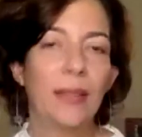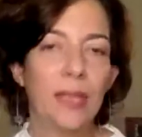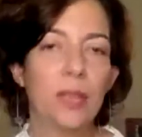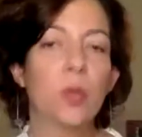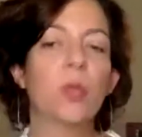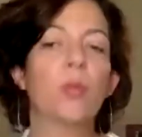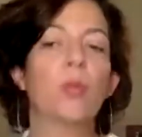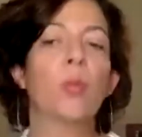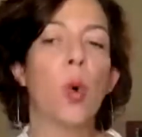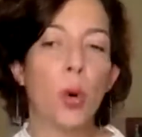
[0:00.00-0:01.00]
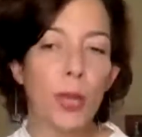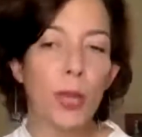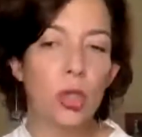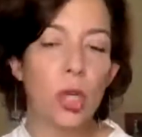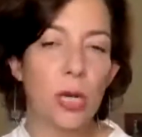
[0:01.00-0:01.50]
this was more
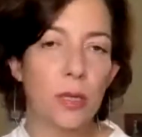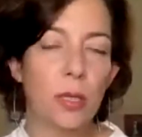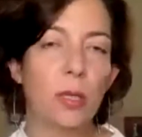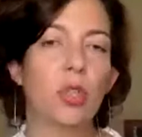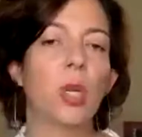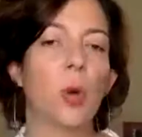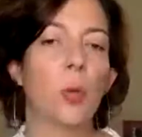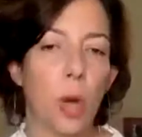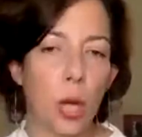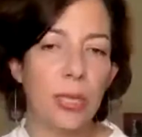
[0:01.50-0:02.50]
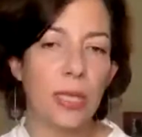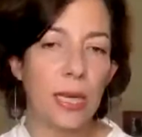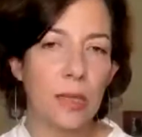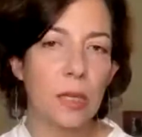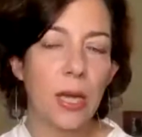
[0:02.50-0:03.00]
than just
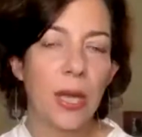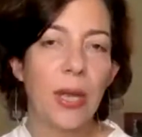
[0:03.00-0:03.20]
geopolitics.